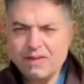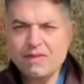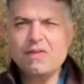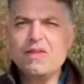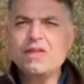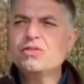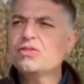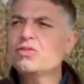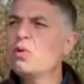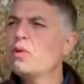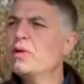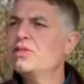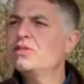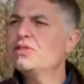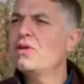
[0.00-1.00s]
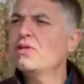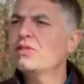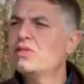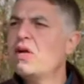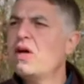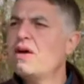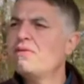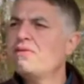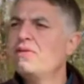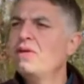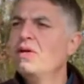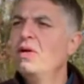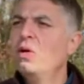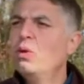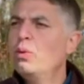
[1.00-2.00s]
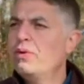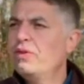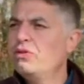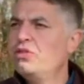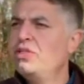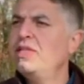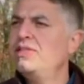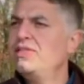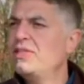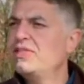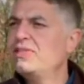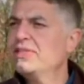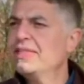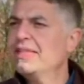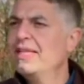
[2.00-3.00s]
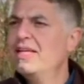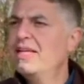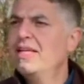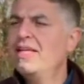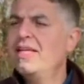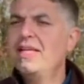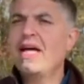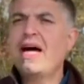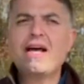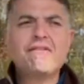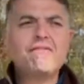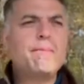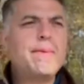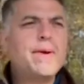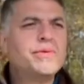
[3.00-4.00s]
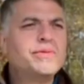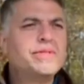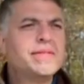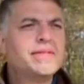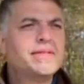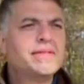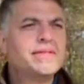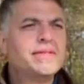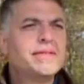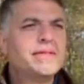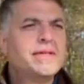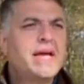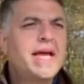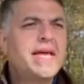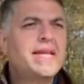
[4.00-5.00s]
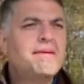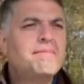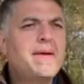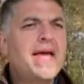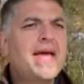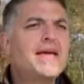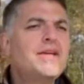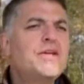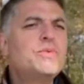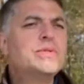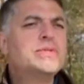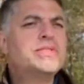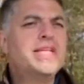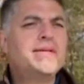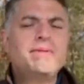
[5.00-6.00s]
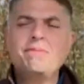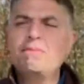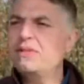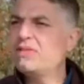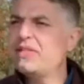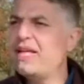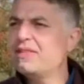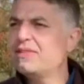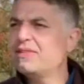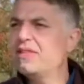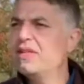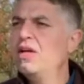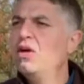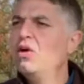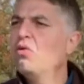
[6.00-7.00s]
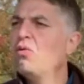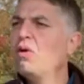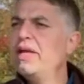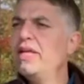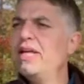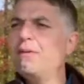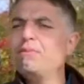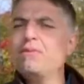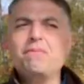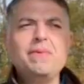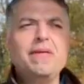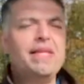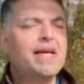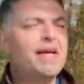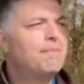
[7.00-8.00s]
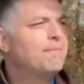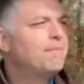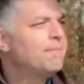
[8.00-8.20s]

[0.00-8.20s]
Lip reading: This story starts off with Jesus getting out of a boat and a man who is demon-possessed running up to meet him.